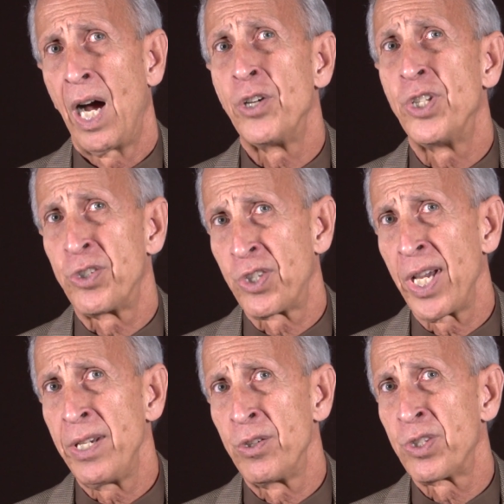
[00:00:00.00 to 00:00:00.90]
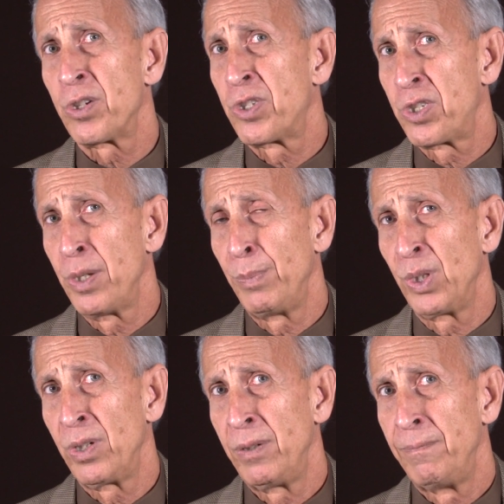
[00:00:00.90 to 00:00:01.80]
Our desires are
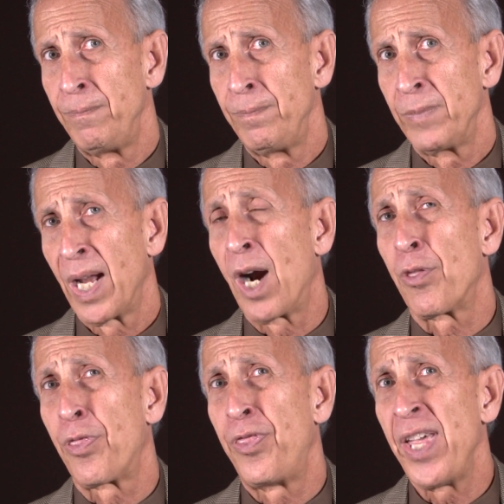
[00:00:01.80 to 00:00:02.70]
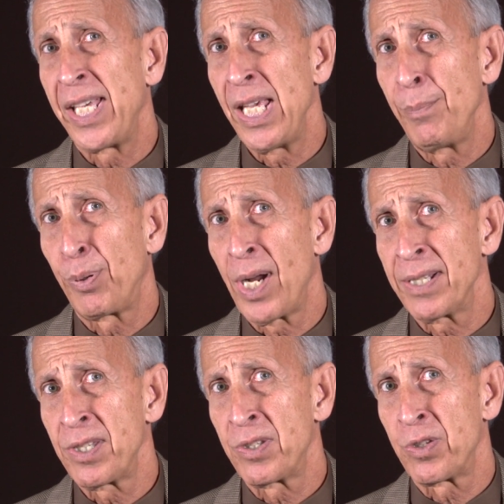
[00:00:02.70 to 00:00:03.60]
similar. Our thinking
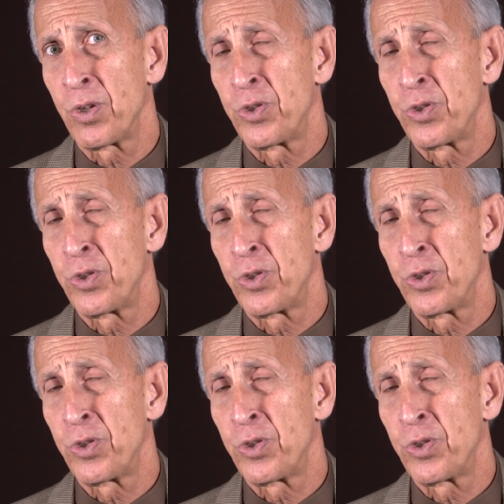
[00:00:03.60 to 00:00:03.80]
processes